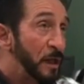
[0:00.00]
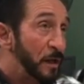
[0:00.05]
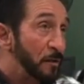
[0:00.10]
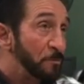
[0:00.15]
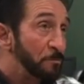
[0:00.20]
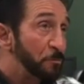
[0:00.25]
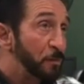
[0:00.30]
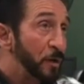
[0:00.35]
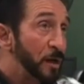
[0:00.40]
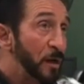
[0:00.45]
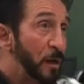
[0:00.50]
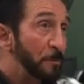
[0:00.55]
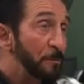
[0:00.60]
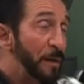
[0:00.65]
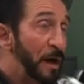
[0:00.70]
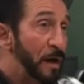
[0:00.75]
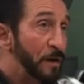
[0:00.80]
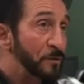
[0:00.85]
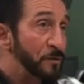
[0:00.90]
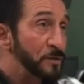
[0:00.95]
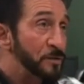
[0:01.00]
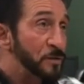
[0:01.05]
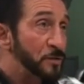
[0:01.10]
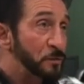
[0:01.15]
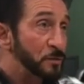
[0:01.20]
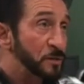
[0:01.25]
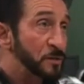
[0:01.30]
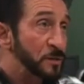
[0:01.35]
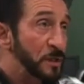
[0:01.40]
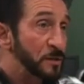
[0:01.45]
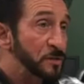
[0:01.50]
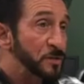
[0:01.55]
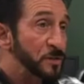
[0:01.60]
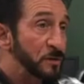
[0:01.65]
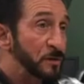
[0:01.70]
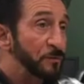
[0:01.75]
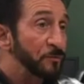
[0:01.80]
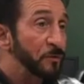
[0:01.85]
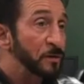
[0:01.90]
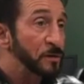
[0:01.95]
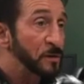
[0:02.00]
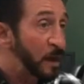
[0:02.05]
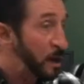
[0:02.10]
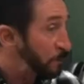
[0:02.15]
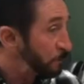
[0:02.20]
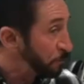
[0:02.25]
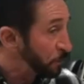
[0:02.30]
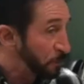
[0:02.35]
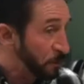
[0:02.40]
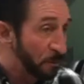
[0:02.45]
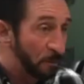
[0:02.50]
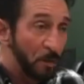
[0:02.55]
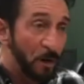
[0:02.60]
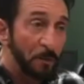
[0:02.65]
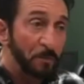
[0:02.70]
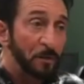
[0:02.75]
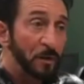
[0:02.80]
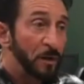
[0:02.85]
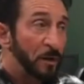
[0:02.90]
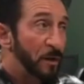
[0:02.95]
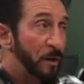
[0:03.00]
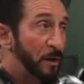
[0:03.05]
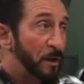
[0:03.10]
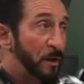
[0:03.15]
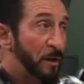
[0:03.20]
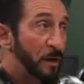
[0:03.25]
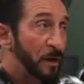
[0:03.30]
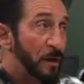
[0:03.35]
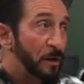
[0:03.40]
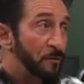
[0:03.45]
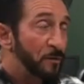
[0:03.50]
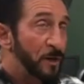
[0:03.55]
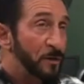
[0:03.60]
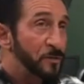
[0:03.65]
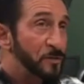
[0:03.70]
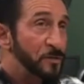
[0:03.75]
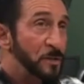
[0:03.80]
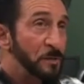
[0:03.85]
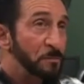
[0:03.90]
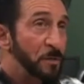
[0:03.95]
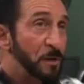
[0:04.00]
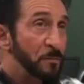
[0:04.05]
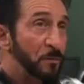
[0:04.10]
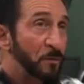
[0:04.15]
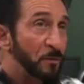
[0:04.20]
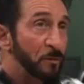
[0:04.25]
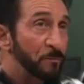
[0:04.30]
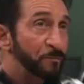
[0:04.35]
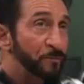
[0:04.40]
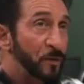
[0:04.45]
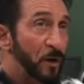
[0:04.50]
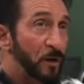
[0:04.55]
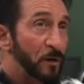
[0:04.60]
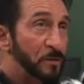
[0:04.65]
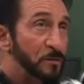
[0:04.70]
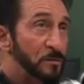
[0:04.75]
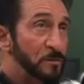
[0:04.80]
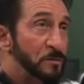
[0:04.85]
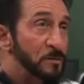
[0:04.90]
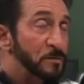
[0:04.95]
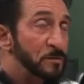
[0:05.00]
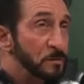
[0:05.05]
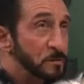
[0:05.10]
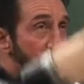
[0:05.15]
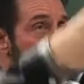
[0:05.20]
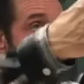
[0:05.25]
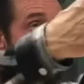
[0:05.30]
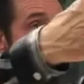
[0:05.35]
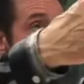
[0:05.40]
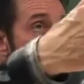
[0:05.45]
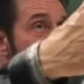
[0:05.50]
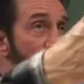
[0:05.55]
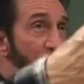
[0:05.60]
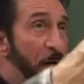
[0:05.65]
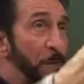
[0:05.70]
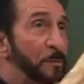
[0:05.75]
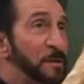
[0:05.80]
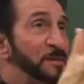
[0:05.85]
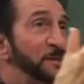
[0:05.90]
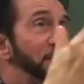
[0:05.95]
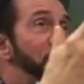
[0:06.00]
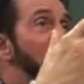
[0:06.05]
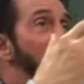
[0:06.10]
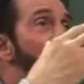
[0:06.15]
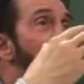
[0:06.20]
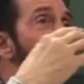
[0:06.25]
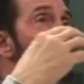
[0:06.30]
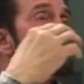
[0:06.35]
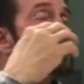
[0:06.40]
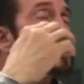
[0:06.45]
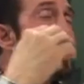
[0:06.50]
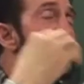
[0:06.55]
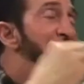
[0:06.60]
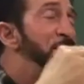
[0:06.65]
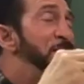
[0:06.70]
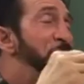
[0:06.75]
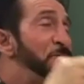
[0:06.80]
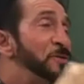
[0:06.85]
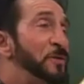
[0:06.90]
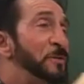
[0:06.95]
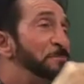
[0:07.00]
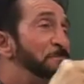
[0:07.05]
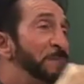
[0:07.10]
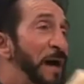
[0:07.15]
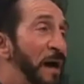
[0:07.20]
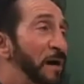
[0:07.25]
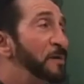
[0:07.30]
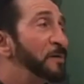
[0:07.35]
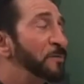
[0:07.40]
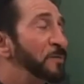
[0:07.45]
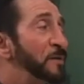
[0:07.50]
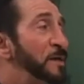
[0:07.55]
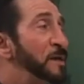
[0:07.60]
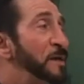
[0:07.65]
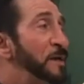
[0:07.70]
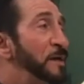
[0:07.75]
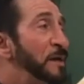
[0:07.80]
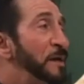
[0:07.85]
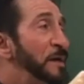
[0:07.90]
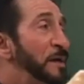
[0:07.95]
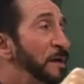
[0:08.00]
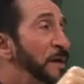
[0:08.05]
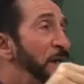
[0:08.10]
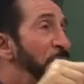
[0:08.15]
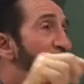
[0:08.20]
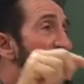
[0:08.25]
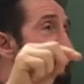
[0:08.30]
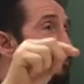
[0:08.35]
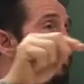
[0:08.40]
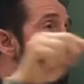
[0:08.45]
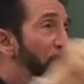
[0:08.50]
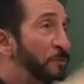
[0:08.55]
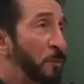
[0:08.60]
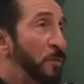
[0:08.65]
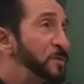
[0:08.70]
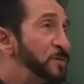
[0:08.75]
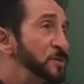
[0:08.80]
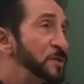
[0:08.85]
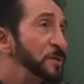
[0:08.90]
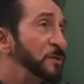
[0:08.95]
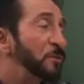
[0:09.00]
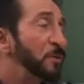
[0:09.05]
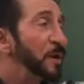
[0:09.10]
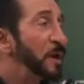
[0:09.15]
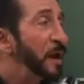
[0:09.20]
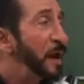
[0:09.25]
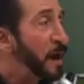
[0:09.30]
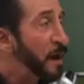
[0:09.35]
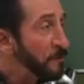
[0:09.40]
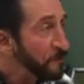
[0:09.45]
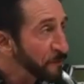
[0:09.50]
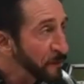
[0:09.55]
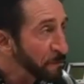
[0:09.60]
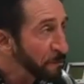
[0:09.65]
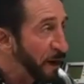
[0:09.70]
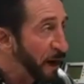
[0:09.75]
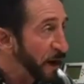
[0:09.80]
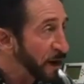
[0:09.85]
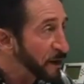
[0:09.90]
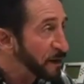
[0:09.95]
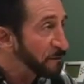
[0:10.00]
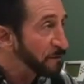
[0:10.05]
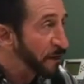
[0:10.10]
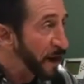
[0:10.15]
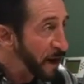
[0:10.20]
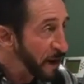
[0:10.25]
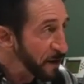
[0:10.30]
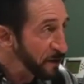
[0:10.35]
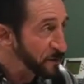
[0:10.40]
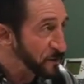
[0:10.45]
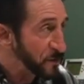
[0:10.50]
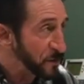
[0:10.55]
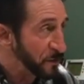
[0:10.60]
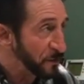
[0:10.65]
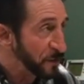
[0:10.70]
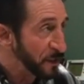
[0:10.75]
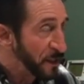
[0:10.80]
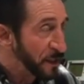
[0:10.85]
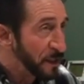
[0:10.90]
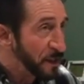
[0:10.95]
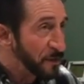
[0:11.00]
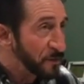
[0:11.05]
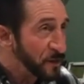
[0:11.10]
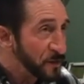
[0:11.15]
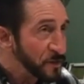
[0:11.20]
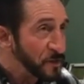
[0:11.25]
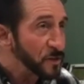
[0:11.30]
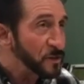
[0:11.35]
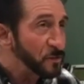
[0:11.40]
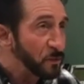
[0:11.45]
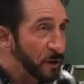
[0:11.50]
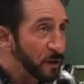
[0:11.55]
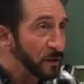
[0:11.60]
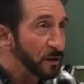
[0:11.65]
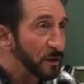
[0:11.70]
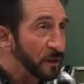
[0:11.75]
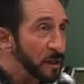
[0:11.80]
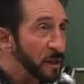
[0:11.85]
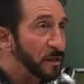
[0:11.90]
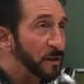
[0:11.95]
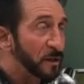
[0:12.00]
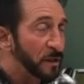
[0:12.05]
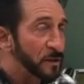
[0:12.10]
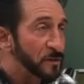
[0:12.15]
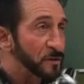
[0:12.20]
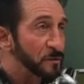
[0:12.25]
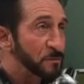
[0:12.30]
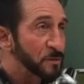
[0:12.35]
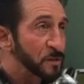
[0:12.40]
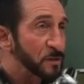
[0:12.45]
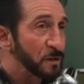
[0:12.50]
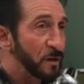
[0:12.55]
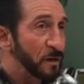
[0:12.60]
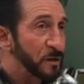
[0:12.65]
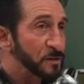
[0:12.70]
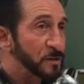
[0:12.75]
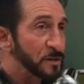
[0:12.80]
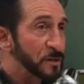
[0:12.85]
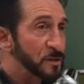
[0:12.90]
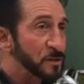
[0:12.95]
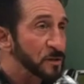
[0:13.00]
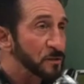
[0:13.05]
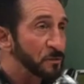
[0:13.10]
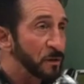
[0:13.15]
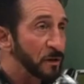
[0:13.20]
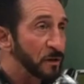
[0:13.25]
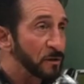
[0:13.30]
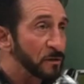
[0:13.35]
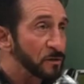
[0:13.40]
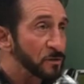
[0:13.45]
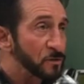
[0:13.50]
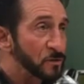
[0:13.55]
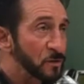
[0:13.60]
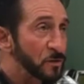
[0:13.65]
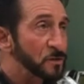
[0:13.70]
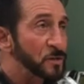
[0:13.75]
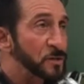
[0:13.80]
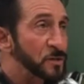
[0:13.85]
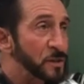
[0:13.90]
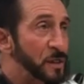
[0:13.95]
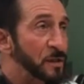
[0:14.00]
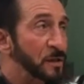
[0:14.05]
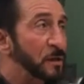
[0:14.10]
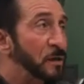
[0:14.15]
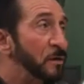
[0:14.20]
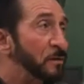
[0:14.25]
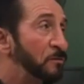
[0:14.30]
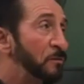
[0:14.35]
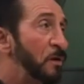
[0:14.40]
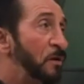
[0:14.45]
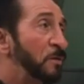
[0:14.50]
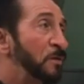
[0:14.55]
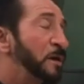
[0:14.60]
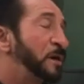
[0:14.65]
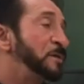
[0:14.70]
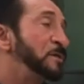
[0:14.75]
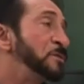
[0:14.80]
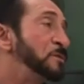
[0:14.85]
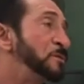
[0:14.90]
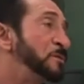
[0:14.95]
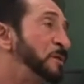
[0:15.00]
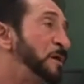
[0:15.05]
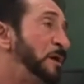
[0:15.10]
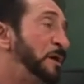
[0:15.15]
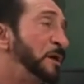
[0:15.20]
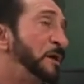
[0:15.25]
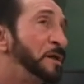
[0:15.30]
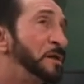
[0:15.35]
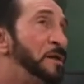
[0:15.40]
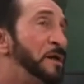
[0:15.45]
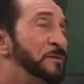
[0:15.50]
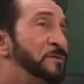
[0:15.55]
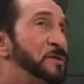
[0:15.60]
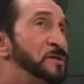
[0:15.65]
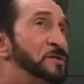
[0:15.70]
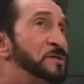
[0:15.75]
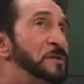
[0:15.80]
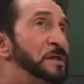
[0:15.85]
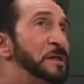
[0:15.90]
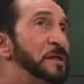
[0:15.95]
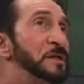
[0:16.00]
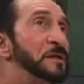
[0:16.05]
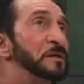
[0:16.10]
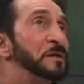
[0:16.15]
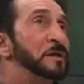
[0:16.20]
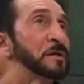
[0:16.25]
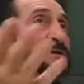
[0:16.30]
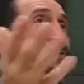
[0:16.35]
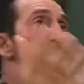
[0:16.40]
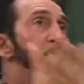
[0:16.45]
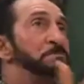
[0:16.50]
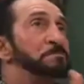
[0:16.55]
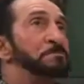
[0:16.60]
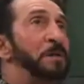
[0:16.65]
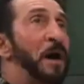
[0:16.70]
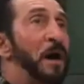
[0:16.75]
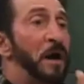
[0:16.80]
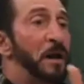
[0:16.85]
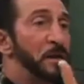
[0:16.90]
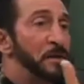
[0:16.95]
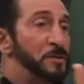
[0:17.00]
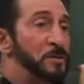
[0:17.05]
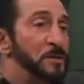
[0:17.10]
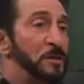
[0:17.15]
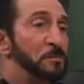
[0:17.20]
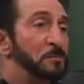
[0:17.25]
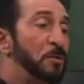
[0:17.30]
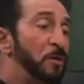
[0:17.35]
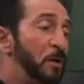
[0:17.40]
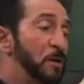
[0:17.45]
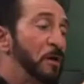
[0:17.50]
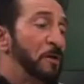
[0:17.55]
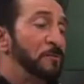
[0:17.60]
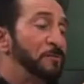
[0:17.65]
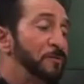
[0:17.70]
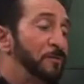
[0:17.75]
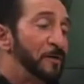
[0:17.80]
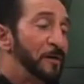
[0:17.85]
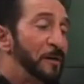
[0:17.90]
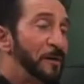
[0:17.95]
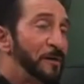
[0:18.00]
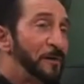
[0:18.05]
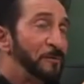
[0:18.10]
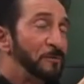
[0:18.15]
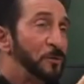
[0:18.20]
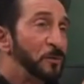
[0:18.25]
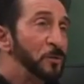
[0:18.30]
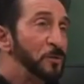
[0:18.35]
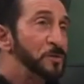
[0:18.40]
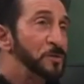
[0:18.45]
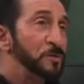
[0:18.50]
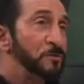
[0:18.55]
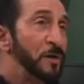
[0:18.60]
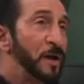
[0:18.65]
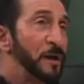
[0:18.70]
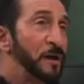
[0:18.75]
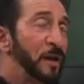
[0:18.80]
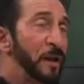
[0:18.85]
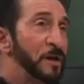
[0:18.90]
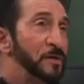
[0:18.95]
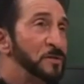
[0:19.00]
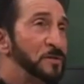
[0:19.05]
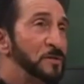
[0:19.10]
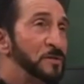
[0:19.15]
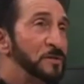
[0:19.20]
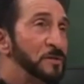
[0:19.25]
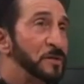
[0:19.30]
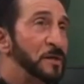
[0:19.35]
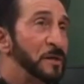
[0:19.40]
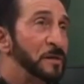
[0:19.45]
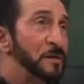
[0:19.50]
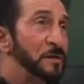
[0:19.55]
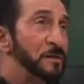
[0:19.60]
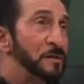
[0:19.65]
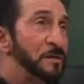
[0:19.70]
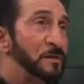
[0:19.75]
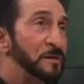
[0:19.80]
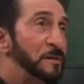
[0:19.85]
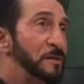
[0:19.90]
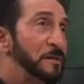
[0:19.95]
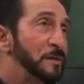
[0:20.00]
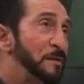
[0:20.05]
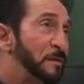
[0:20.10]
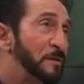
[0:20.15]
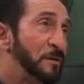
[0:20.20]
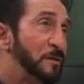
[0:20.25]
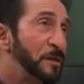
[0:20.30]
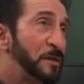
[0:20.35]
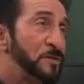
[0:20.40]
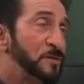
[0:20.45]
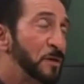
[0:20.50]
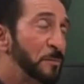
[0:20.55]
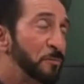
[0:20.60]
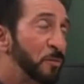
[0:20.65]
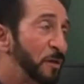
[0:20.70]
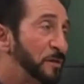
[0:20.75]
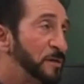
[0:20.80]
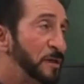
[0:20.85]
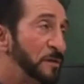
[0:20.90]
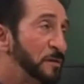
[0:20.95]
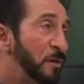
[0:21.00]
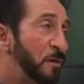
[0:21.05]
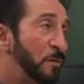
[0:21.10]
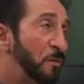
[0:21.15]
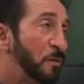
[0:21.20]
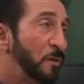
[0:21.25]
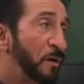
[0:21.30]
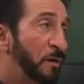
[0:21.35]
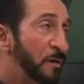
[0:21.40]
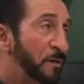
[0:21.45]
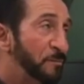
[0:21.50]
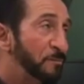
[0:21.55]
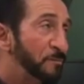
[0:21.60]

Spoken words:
And if putting up boundaries is what's necessary for a time, put them up. I'd rather see people overdo that, but don't take your boundary and enforce it on everybody around you. This is where legalism starts, and this is where churches tend to go wrong. And you have this endless policy book of rules and regulations, and you know at some point they don't work.